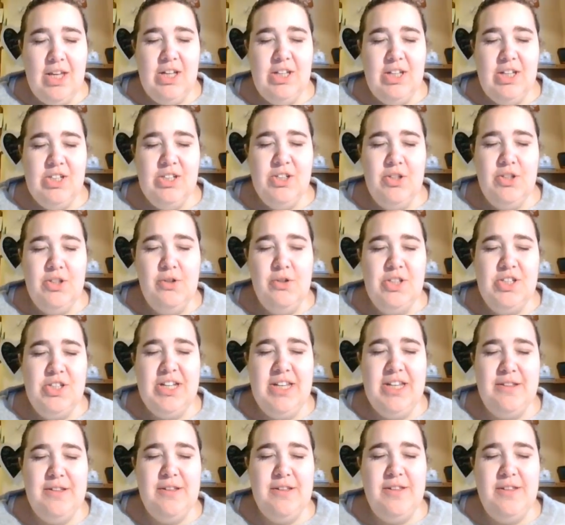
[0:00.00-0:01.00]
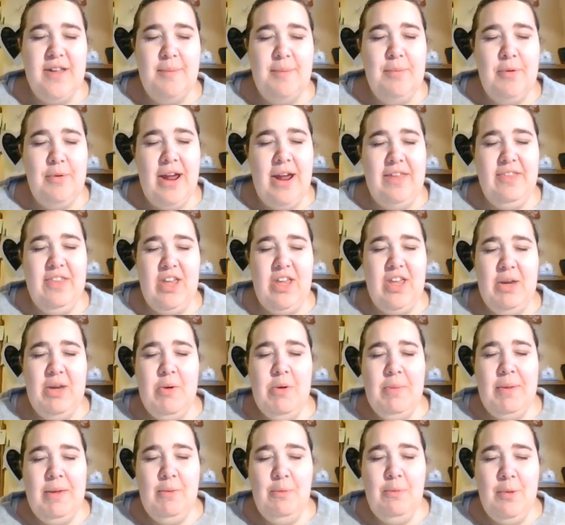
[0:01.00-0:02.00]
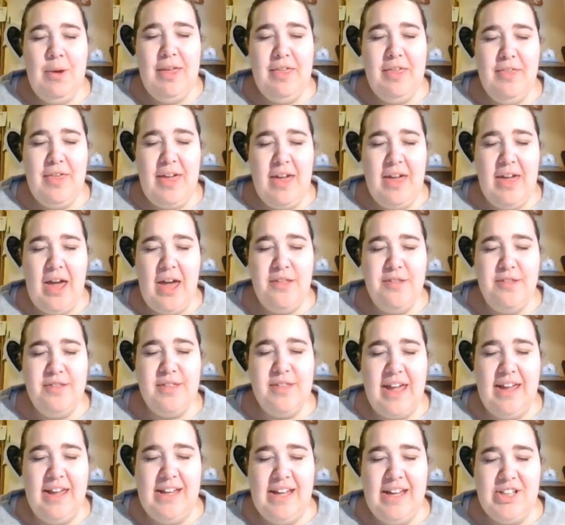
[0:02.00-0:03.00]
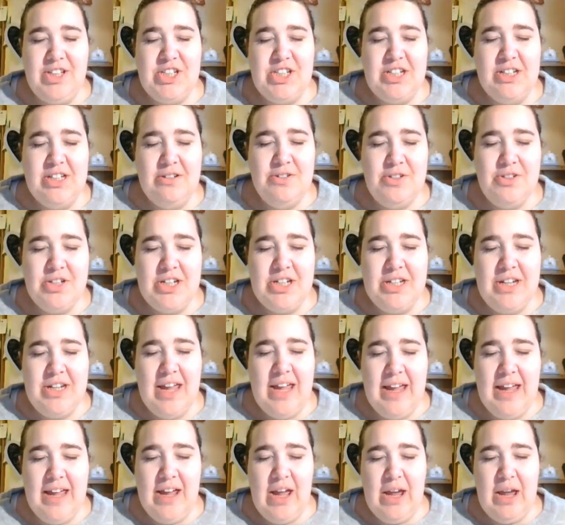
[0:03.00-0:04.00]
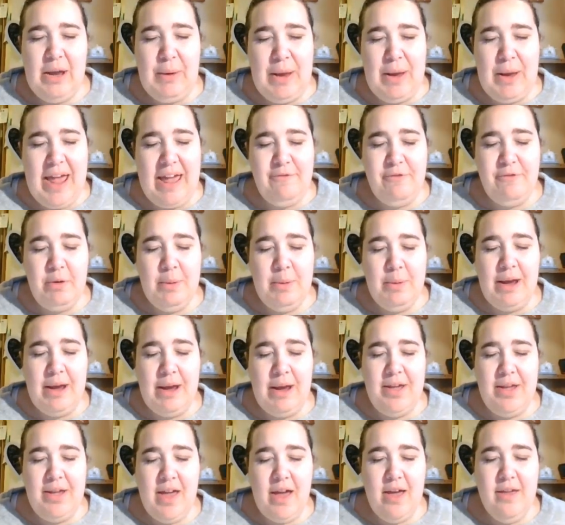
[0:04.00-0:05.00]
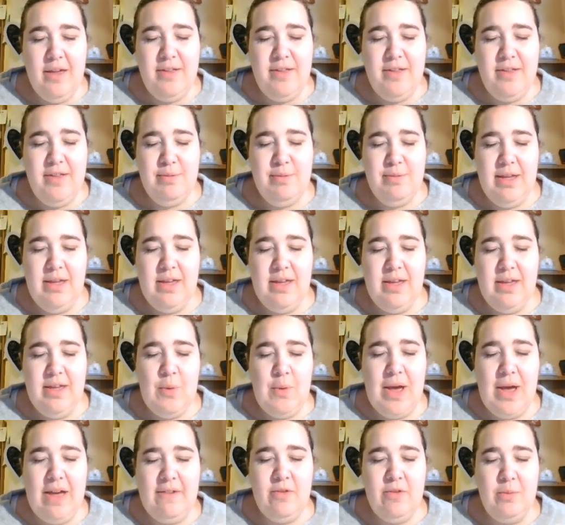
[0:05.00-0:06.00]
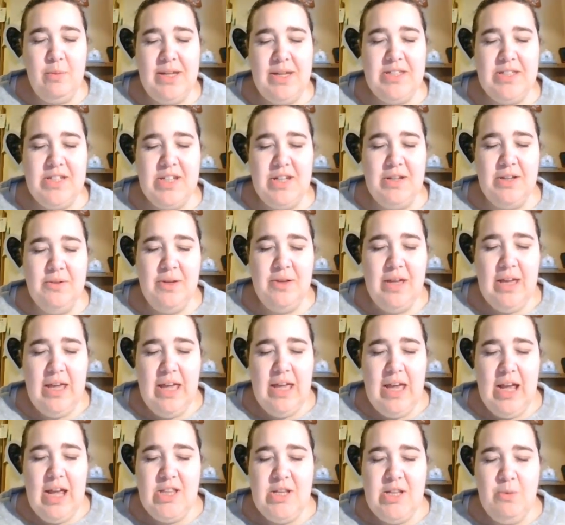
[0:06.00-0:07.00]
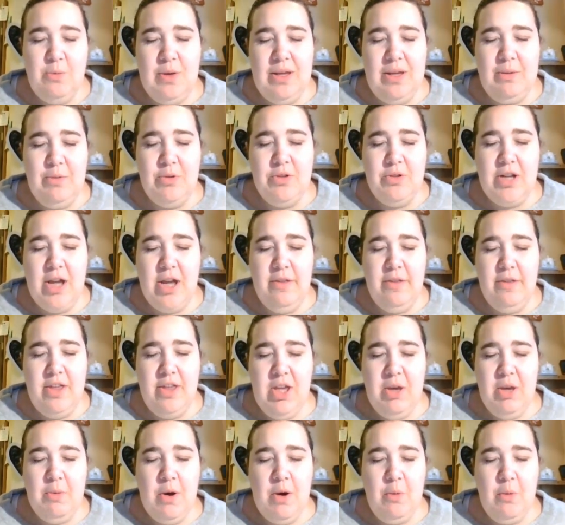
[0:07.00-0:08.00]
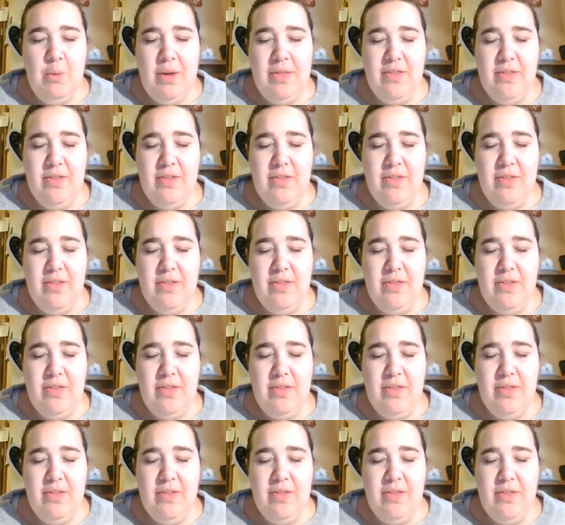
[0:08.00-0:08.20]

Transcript: Lord Jesus, I pray that you will be with us and our children everywhere we go this week and whatever we do, and that we will know that you are with us